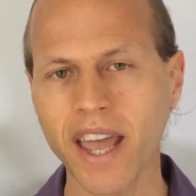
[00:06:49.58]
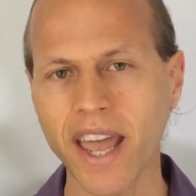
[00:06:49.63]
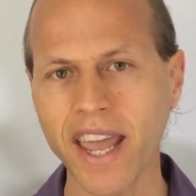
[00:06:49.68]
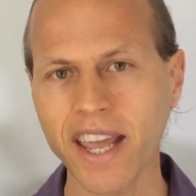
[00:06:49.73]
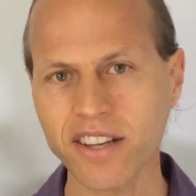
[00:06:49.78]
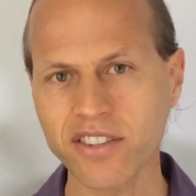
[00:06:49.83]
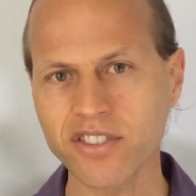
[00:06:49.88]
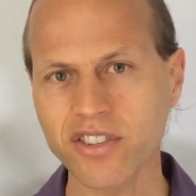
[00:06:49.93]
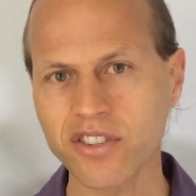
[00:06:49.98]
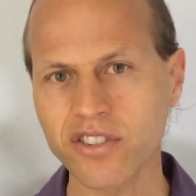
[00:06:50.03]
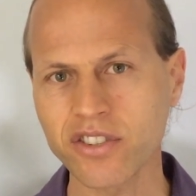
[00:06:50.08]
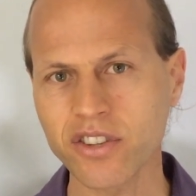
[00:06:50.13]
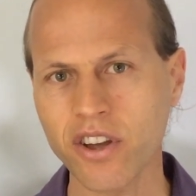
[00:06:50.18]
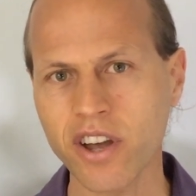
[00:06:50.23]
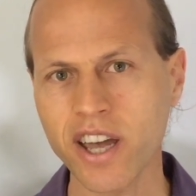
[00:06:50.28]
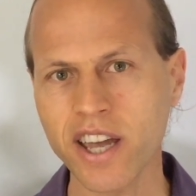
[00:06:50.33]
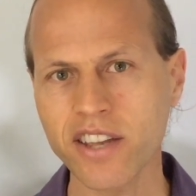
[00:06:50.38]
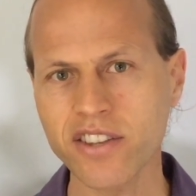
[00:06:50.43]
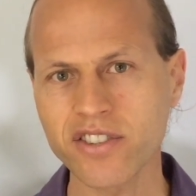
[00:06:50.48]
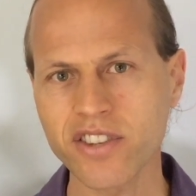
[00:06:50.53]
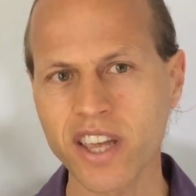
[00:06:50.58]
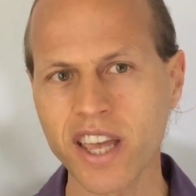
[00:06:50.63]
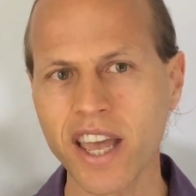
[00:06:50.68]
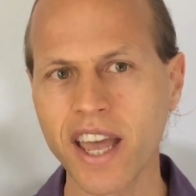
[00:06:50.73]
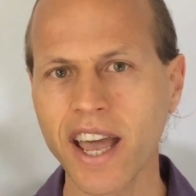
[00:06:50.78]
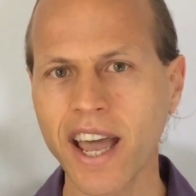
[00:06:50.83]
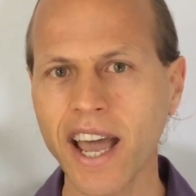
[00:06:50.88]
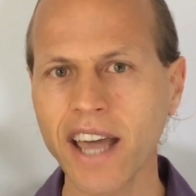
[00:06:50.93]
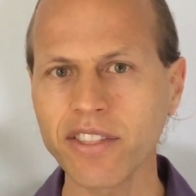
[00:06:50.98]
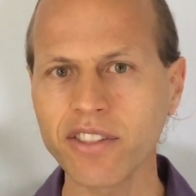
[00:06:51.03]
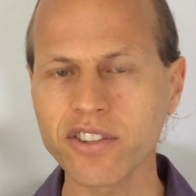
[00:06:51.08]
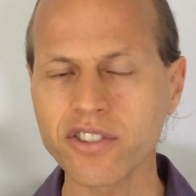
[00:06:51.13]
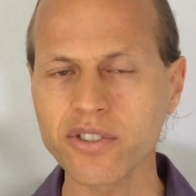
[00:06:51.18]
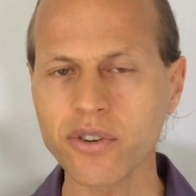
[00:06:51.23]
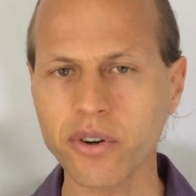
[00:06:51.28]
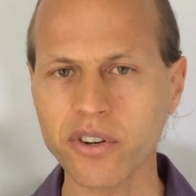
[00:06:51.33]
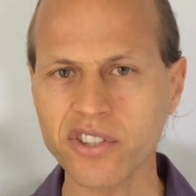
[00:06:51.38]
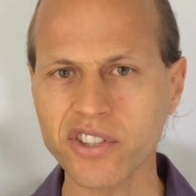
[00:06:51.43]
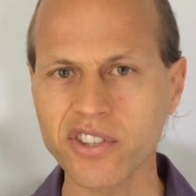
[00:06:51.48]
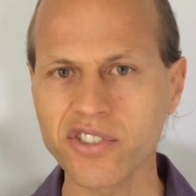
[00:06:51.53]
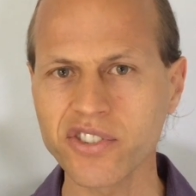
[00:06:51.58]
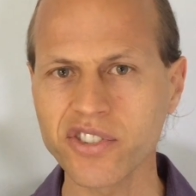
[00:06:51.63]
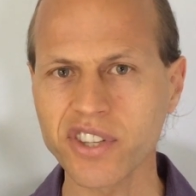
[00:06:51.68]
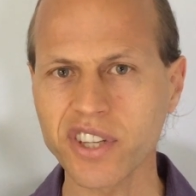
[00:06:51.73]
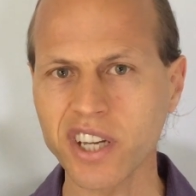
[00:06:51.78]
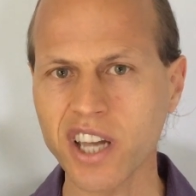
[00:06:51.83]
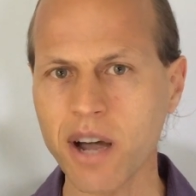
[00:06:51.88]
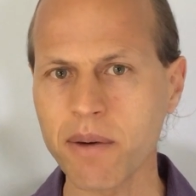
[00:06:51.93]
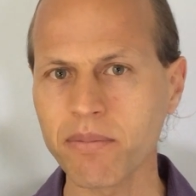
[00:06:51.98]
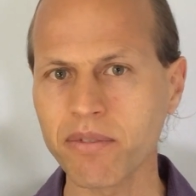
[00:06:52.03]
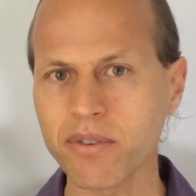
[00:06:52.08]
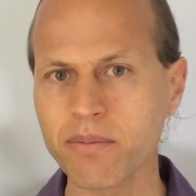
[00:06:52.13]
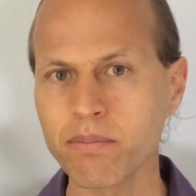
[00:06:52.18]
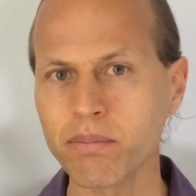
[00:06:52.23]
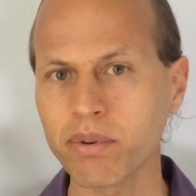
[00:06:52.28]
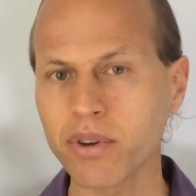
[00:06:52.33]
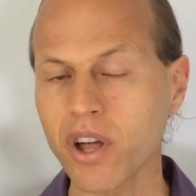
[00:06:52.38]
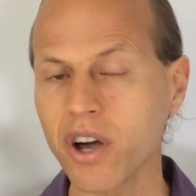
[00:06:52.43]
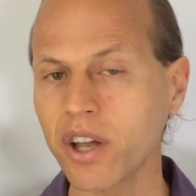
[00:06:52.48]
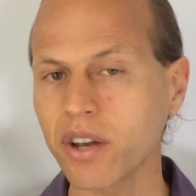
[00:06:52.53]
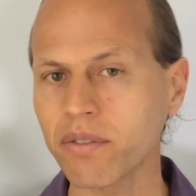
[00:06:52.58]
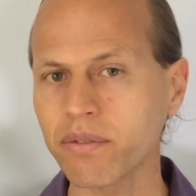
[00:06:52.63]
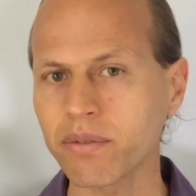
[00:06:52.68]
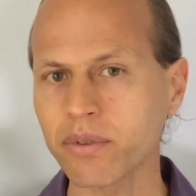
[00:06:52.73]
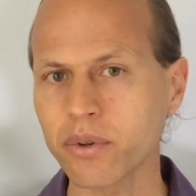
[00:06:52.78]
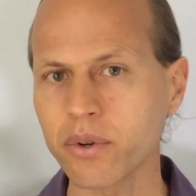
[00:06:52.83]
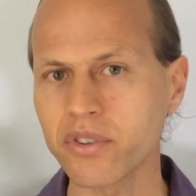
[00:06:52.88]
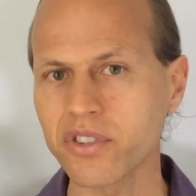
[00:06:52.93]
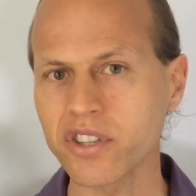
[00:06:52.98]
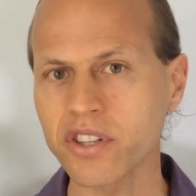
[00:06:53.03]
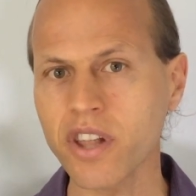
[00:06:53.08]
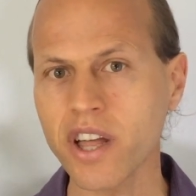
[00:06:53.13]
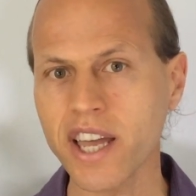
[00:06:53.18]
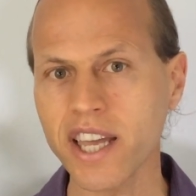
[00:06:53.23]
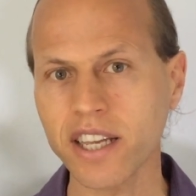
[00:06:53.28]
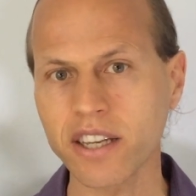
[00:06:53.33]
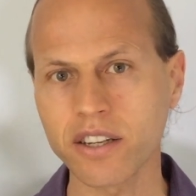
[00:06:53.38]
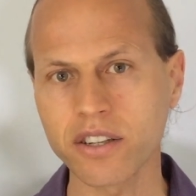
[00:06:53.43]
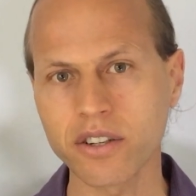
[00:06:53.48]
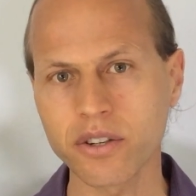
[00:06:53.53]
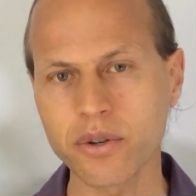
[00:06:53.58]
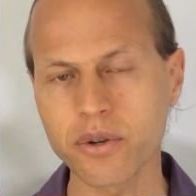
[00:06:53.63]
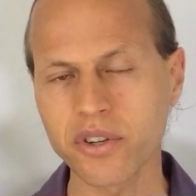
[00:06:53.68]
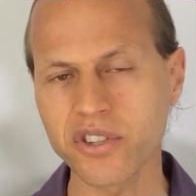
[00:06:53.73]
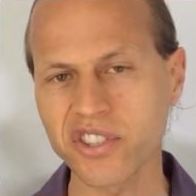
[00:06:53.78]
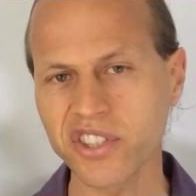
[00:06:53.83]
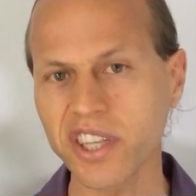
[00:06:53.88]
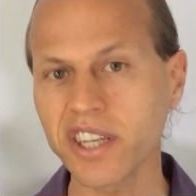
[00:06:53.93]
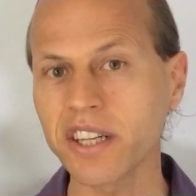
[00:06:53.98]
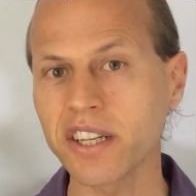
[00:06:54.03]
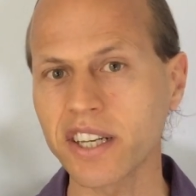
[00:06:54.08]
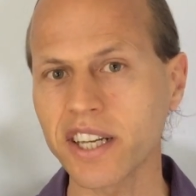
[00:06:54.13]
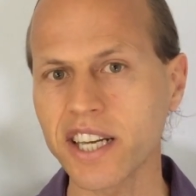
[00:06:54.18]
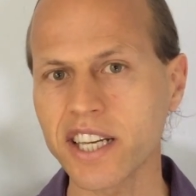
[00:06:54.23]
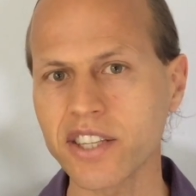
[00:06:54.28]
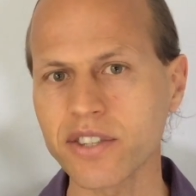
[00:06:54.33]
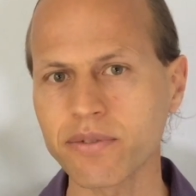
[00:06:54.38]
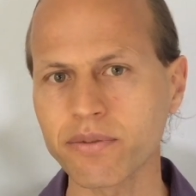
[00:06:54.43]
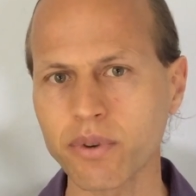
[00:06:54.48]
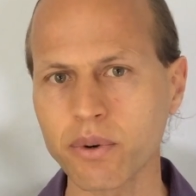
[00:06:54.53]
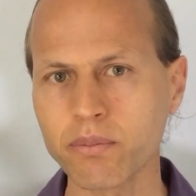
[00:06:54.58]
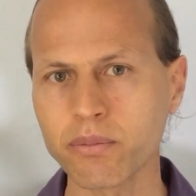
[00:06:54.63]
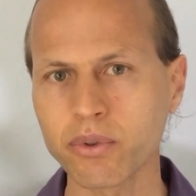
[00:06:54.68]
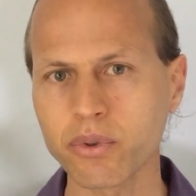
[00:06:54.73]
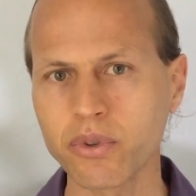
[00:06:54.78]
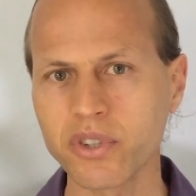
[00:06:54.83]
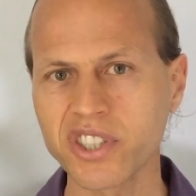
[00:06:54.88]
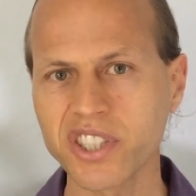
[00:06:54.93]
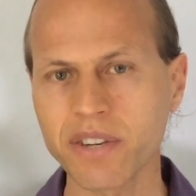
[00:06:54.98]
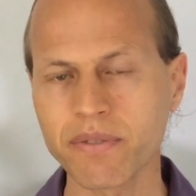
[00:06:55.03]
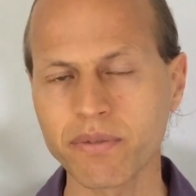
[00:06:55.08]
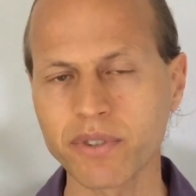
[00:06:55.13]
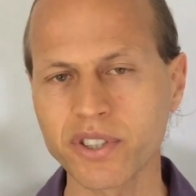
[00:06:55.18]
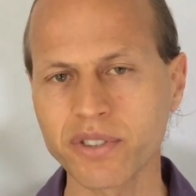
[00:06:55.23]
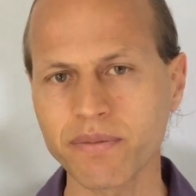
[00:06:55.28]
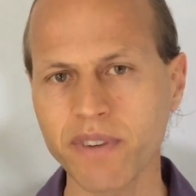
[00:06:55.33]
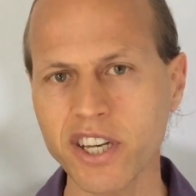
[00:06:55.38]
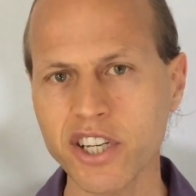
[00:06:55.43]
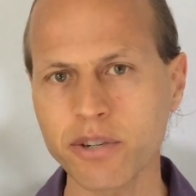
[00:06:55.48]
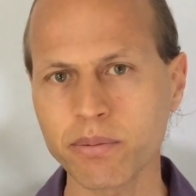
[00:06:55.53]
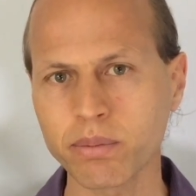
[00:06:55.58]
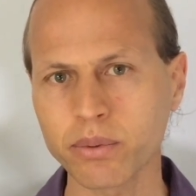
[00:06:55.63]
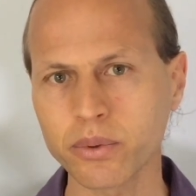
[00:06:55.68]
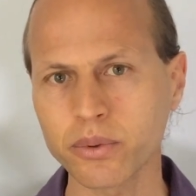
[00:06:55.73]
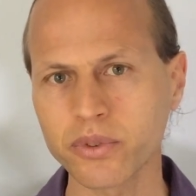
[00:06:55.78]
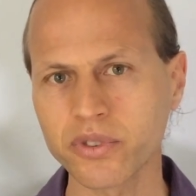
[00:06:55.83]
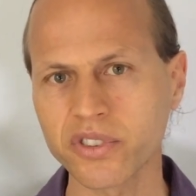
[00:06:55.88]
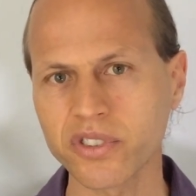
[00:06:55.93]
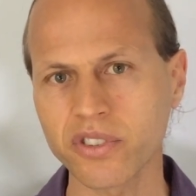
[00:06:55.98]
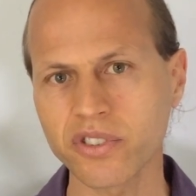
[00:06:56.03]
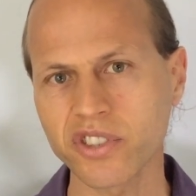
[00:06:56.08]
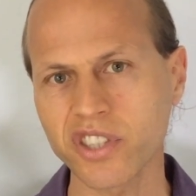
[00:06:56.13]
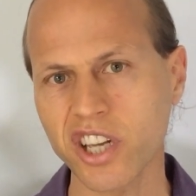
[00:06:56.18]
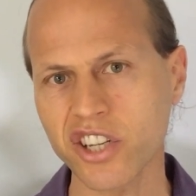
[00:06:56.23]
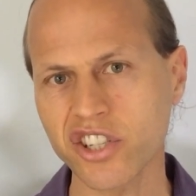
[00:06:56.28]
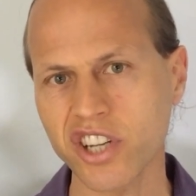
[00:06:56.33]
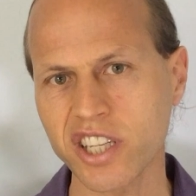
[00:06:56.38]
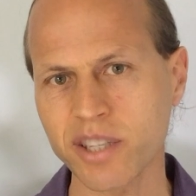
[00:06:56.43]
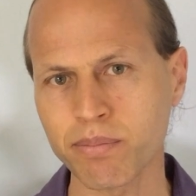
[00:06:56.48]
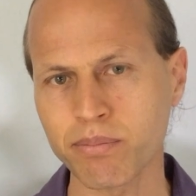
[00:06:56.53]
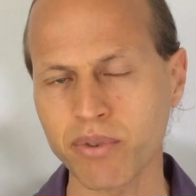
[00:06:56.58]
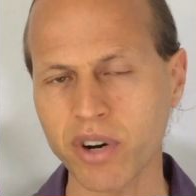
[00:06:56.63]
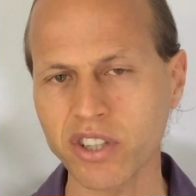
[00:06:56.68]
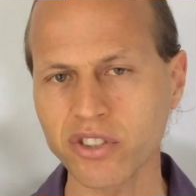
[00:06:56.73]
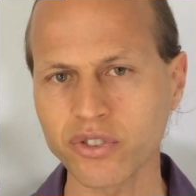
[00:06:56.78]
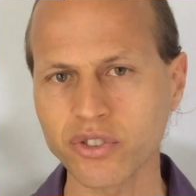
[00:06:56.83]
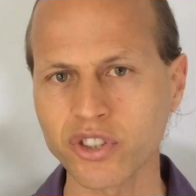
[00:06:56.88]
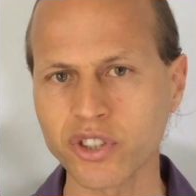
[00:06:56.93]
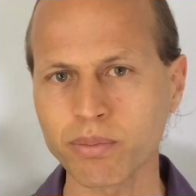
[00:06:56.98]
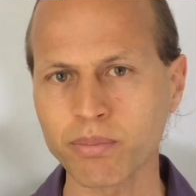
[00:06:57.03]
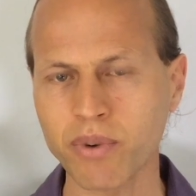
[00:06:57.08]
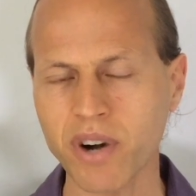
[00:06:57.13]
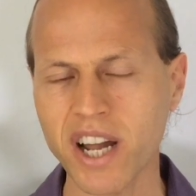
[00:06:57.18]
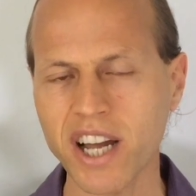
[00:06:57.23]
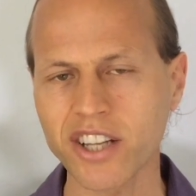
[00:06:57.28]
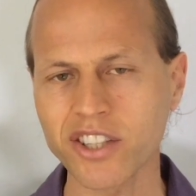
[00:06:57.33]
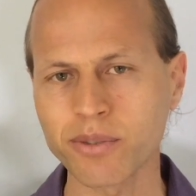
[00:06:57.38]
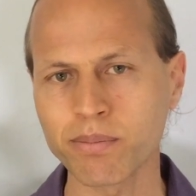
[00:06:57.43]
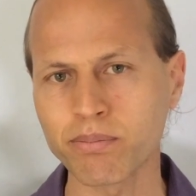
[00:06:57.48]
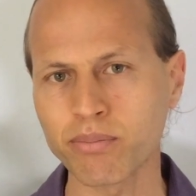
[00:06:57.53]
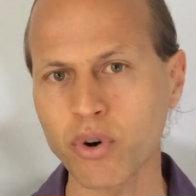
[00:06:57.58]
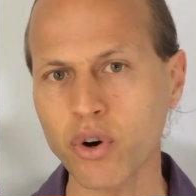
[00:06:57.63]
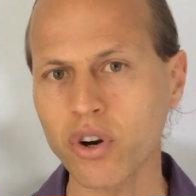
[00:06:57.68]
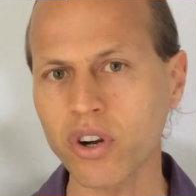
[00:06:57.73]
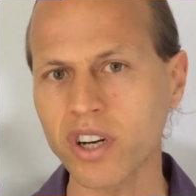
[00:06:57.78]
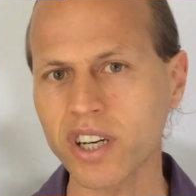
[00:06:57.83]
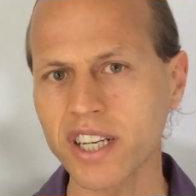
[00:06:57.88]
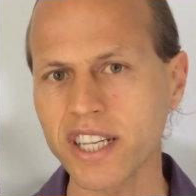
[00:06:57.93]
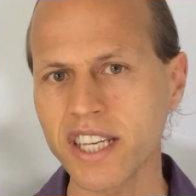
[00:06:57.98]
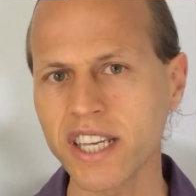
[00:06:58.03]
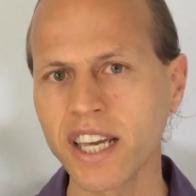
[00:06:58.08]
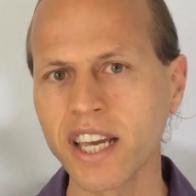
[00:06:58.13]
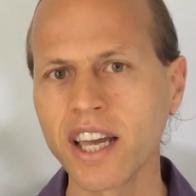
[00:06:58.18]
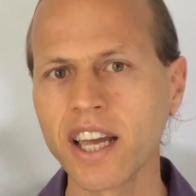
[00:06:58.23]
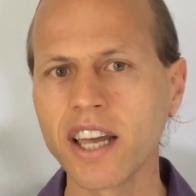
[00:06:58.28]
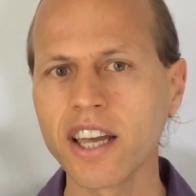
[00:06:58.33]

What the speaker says: exercise, and the toxins that come from plant foods like glucosinolates from cruciferous vegetables such as Brussels sprouts, broccoli,